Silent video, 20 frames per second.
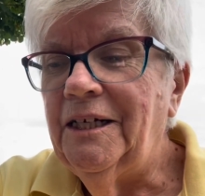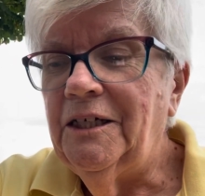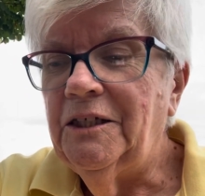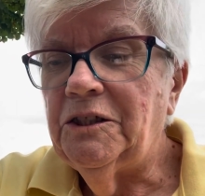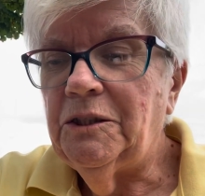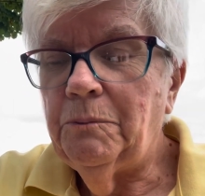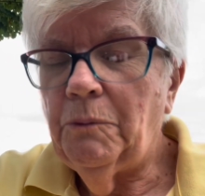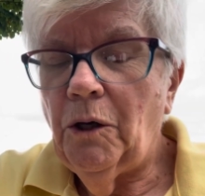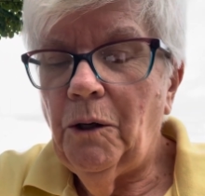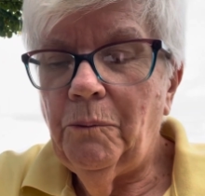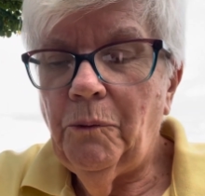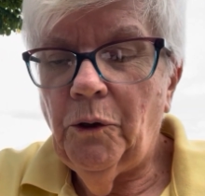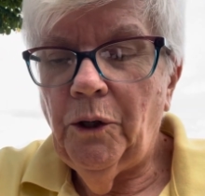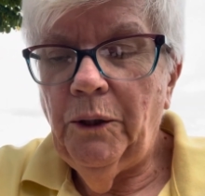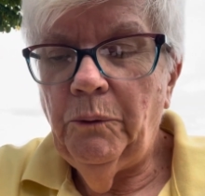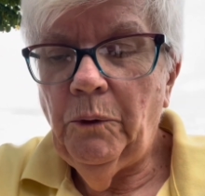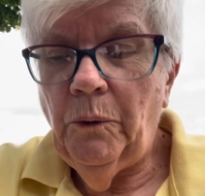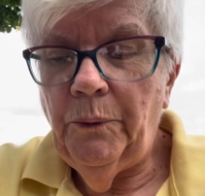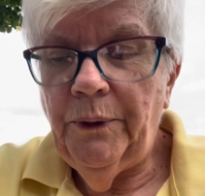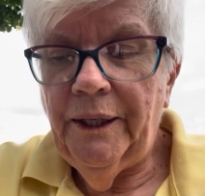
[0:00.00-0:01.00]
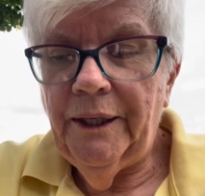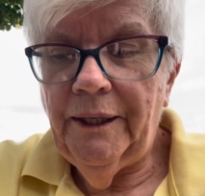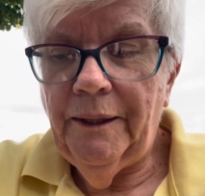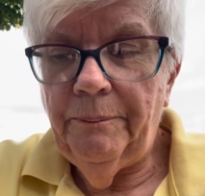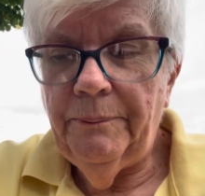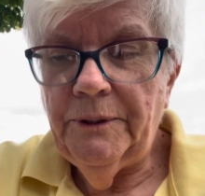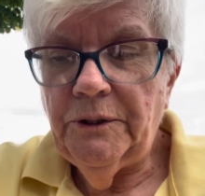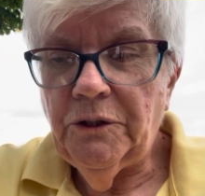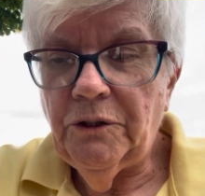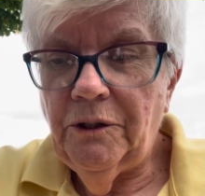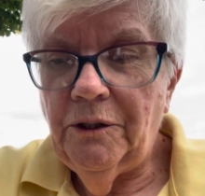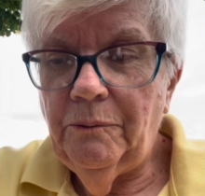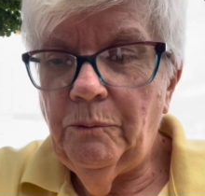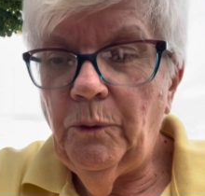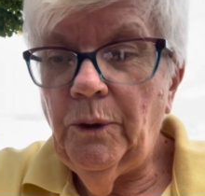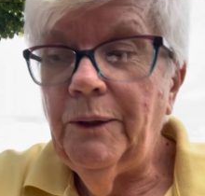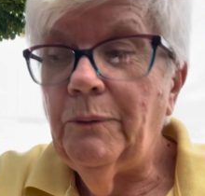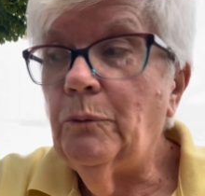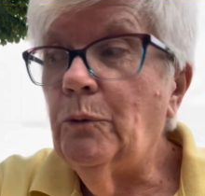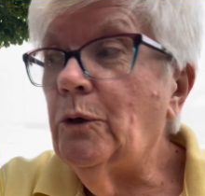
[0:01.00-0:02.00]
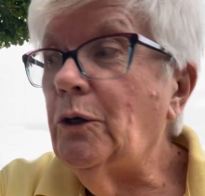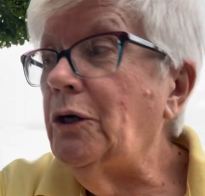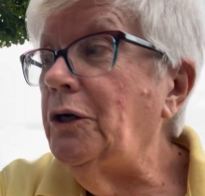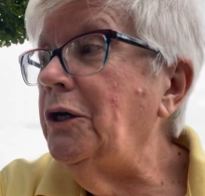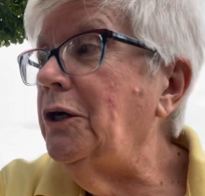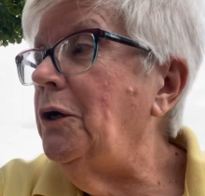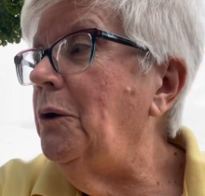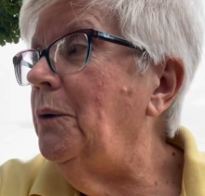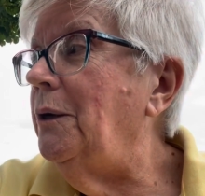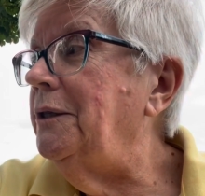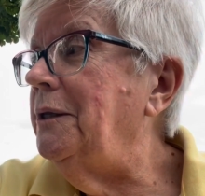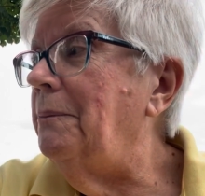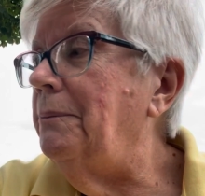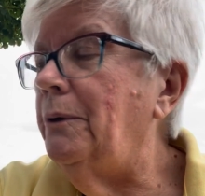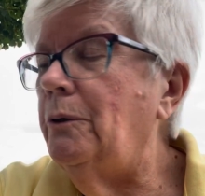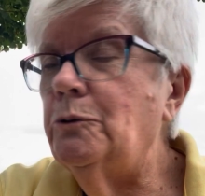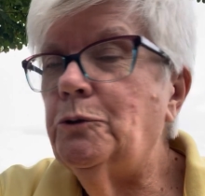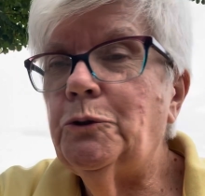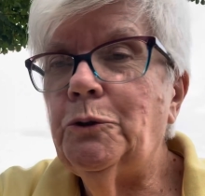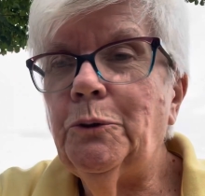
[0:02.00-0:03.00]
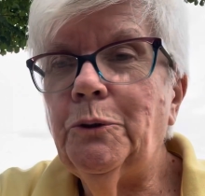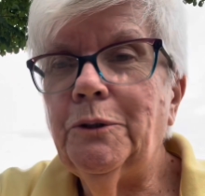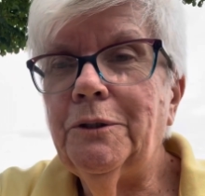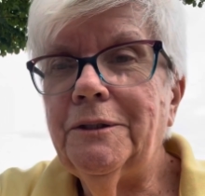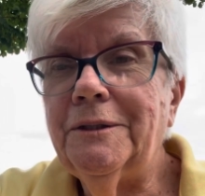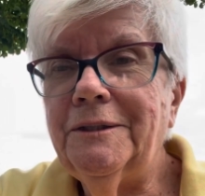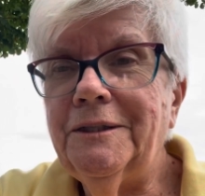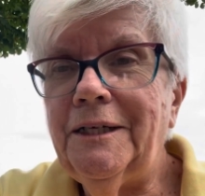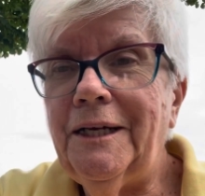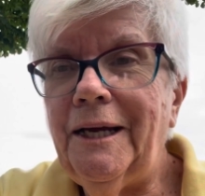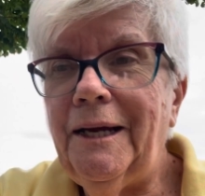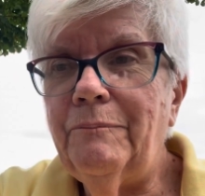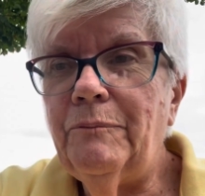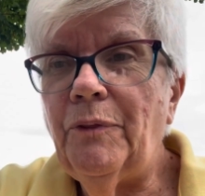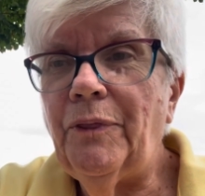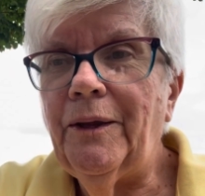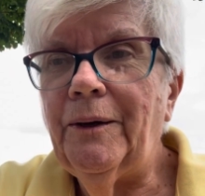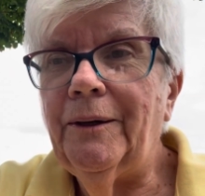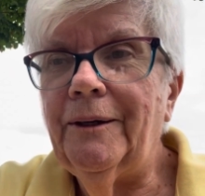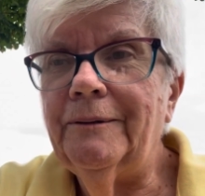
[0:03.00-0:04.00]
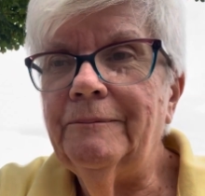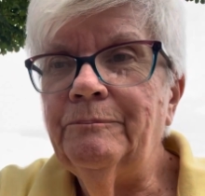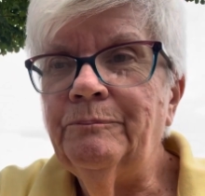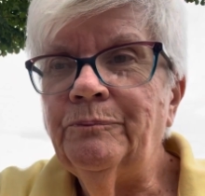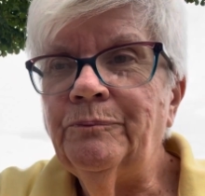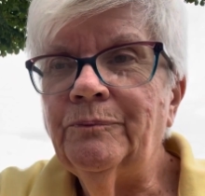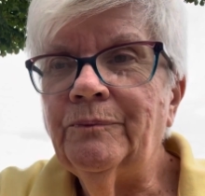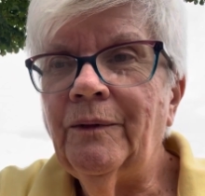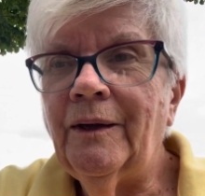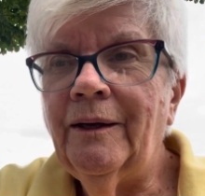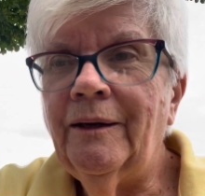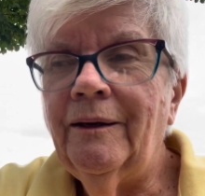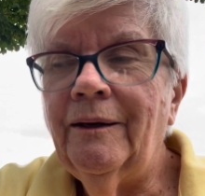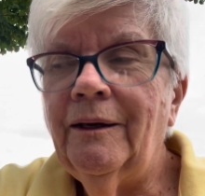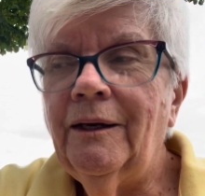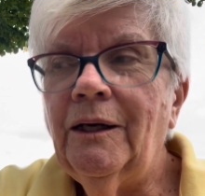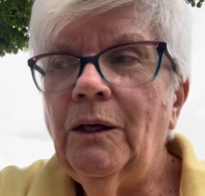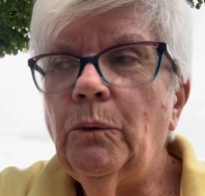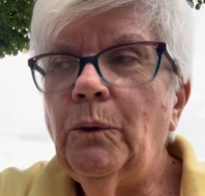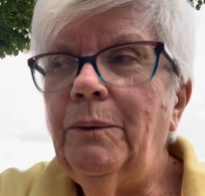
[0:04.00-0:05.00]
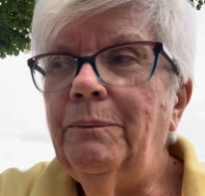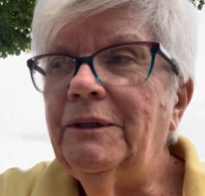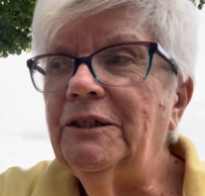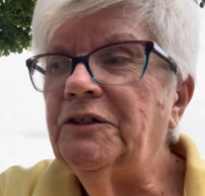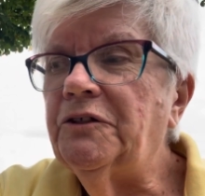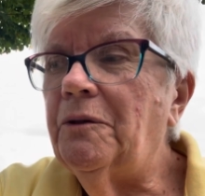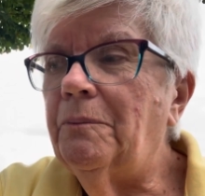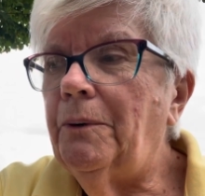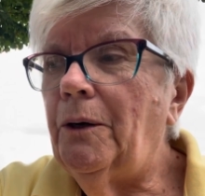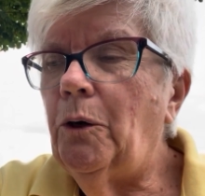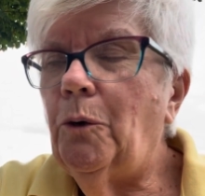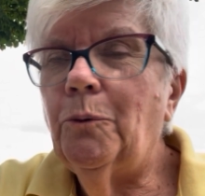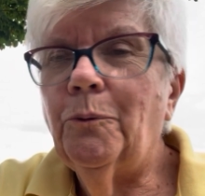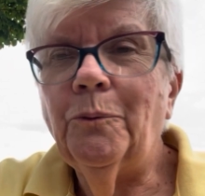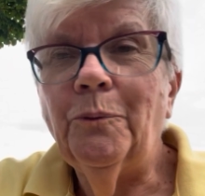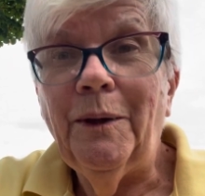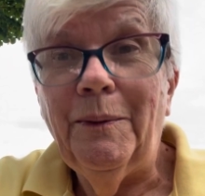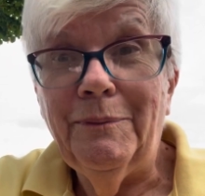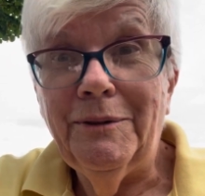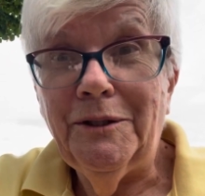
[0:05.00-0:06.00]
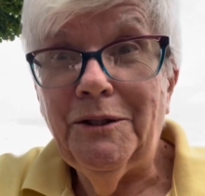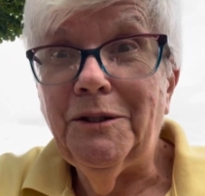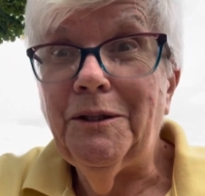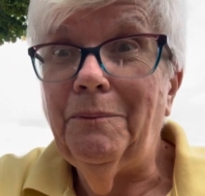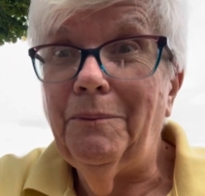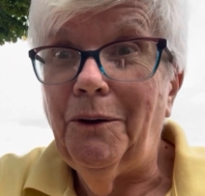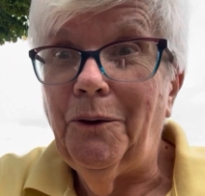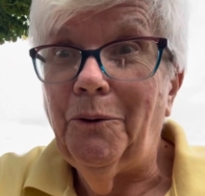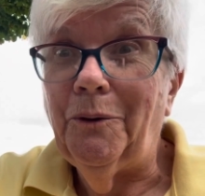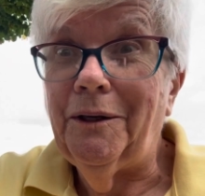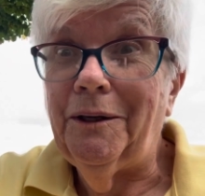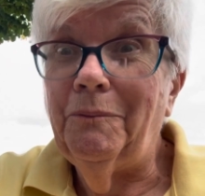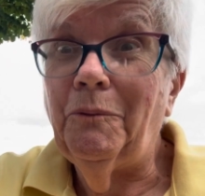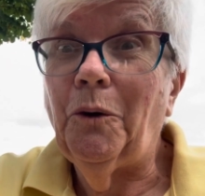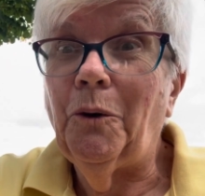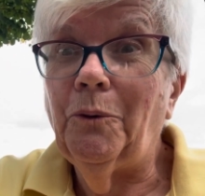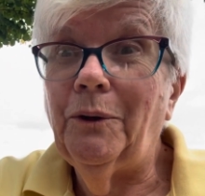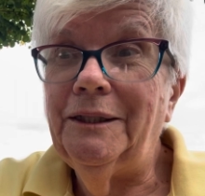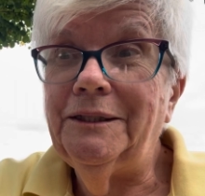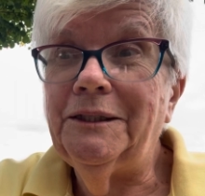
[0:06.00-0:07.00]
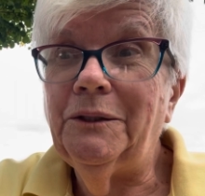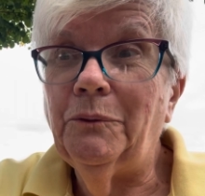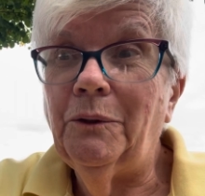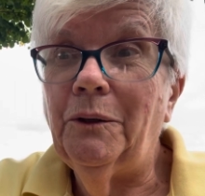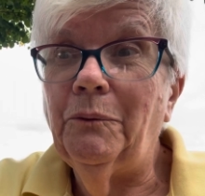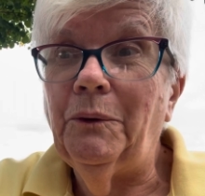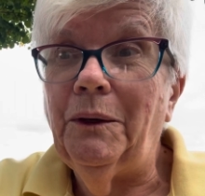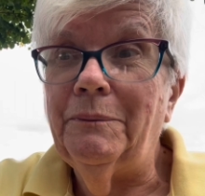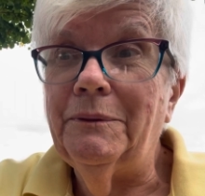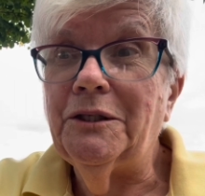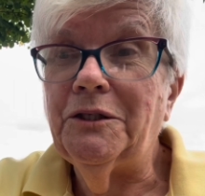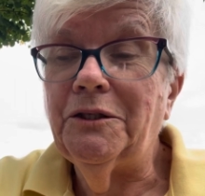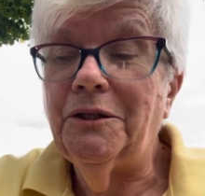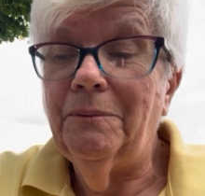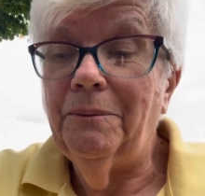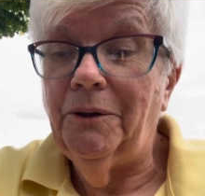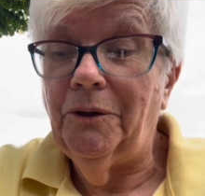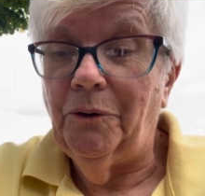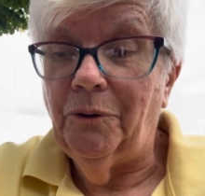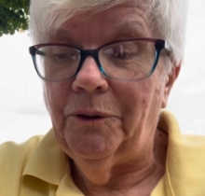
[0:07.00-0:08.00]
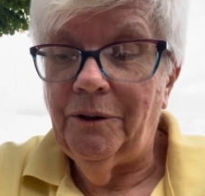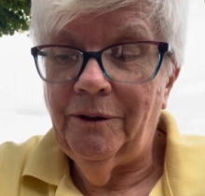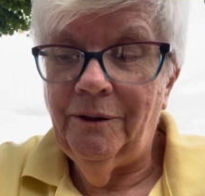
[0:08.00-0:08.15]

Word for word: Tomorrow morning when we get up, it's gonna we, we're gonna go on the boat tour today, but the we missed the boat. We missed the boat in more ways than one. We missed the boat.